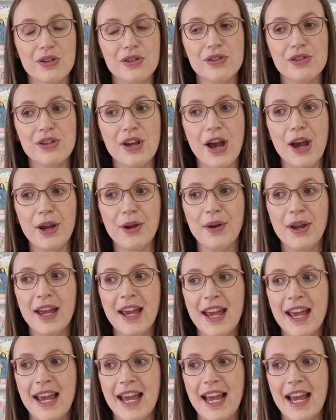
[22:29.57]
So
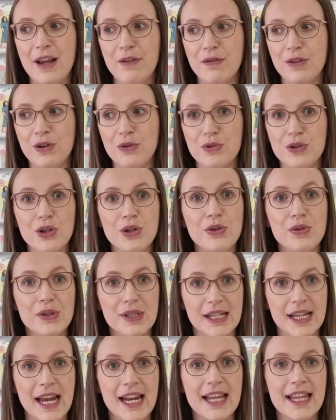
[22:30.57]
if you do
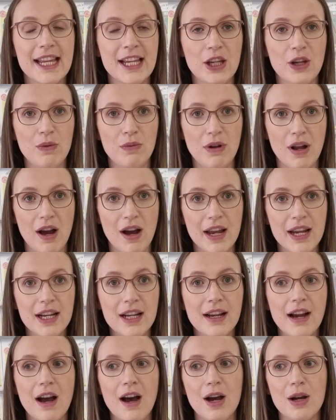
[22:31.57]
see anything you
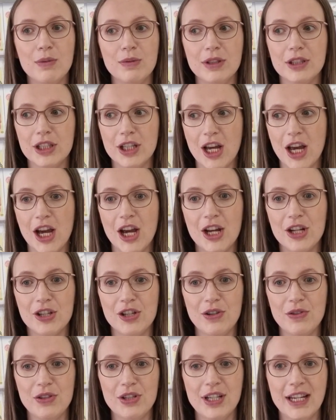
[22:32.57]
like, I would urge
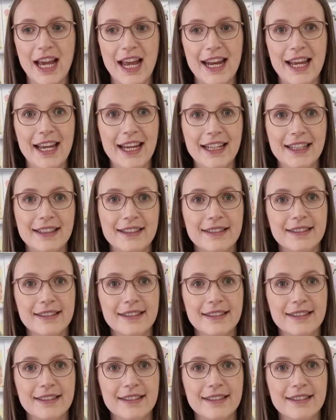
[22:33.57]
you to get it